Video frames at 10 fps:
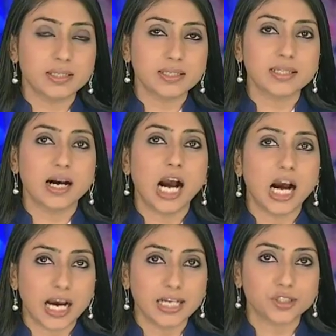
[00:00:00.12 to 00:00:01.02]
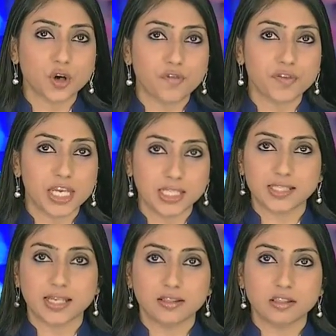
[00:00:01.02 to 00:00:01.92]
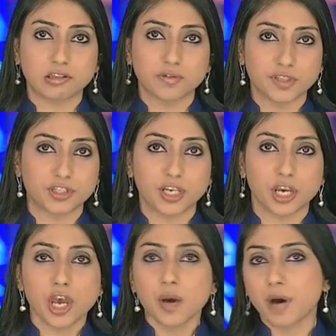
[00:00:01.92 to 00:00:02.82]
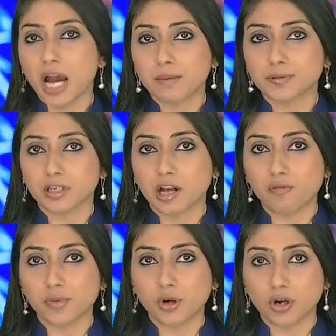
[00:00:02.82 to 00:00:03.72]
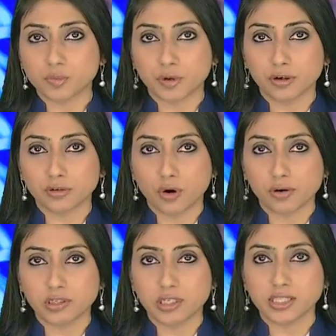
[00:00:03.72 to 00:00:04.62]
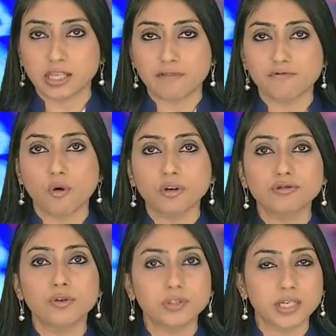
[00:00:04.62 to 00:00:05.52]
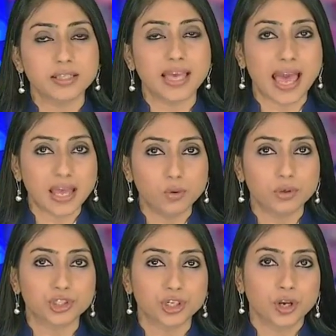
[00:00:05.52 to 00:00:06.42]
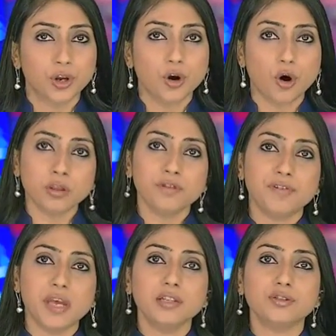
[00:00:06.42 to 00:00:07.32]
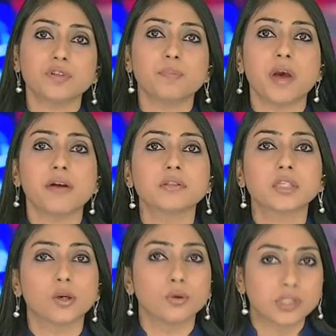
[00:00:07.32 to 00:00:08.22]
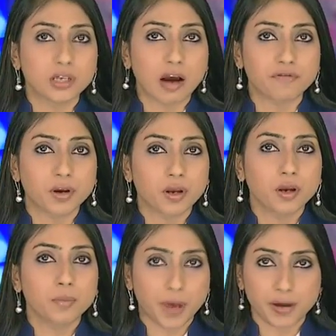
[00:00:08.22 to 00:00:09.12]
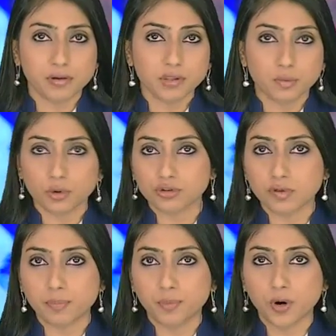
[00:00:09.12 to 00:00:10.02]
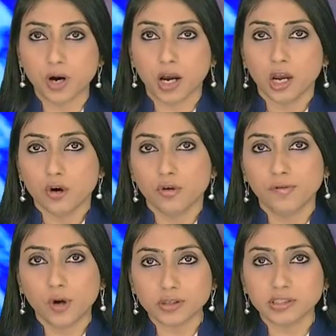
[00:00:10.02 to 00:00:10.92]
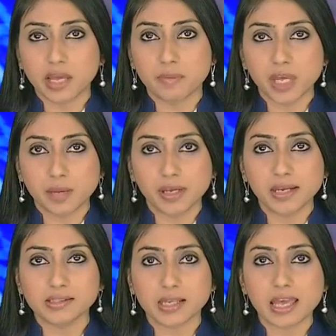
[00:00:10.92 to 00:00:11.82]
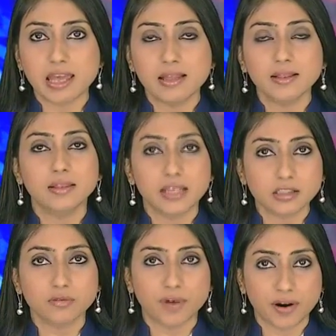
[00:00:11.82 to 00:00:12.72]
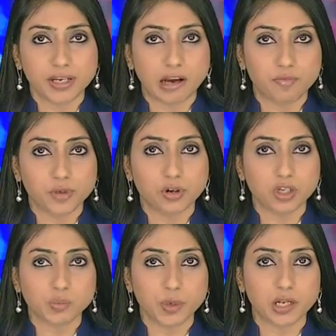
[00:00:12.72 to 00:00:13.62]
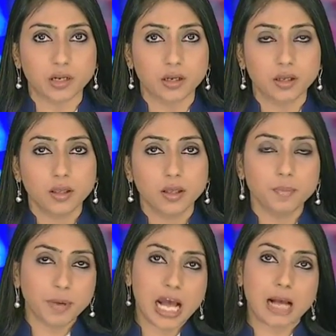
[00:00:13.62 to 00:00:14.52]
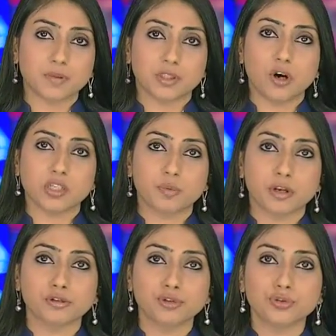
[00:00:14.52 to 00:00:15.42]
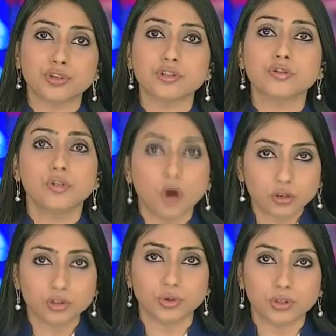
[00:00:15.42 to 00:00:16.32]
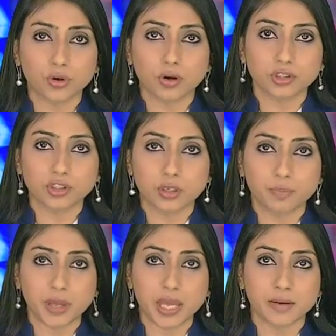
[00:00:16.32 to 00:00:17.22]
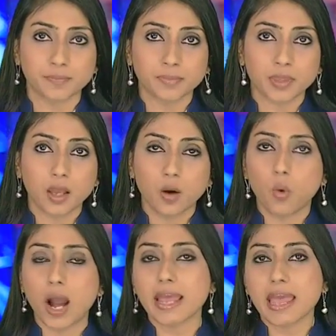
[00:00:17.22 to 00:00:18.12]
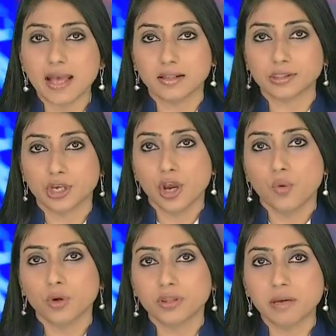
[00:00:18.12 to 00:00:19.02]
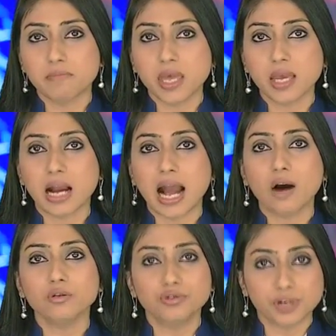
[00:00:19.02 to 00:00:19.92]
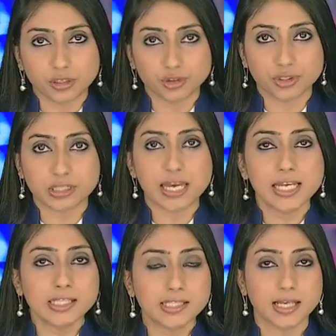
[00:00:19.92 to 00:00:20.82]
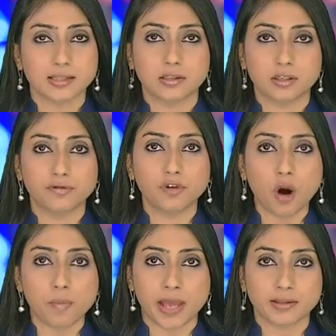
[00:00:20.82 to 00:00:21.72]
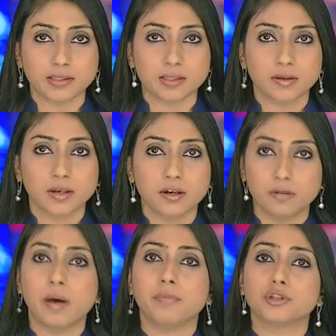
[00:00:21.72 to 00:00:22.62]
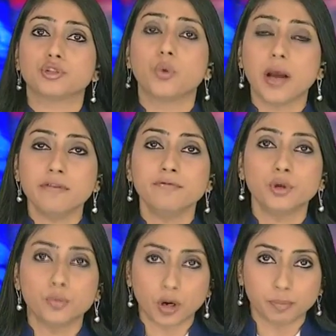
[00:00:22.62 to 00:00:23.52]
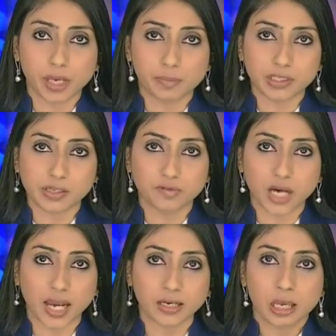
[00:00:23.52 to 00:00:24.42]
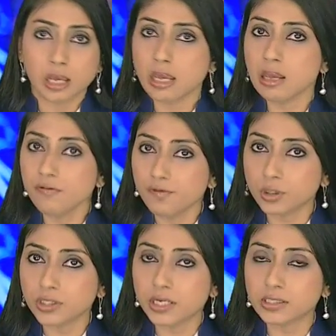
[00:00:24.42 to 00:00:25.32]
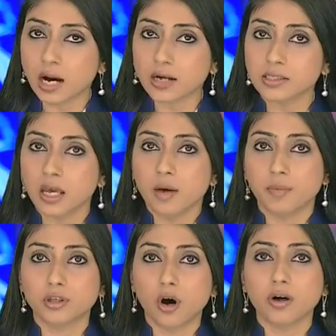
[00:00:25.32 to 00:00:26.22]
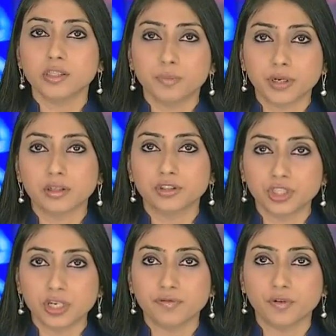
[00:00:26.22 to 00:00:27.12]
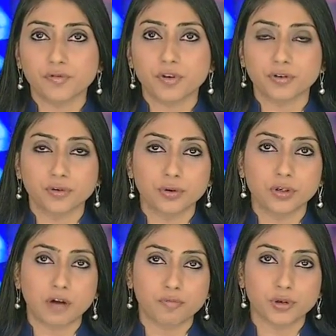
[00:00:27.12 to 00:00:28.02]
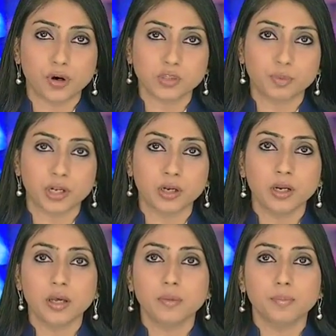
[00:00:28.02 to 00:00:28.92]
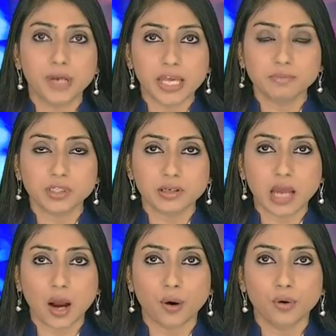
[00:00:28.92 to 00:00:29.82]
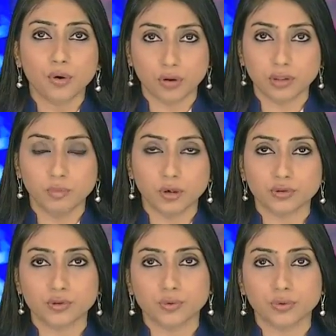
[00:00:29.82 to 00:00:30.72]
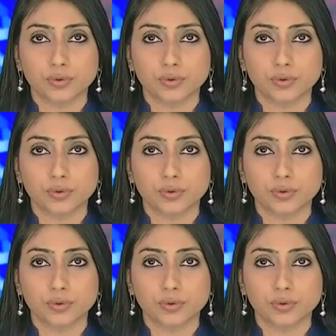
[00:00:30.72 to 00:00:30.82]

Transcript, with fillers: is the height of insensitivity. Perhaps the government hospital authorities have not looked at the anguish on the face of the parents close enough. Parents, most of them poor, who've lost their babies in this very government hospital. Perhaps the hospital chooses not to acknowledge the pain. Why else would they make outrageous, insensitive comments? Remember, 12 newborn babies have died in 48 hours, but the hospital chief of Kurnool Government Hospital blames it now on the monsoon.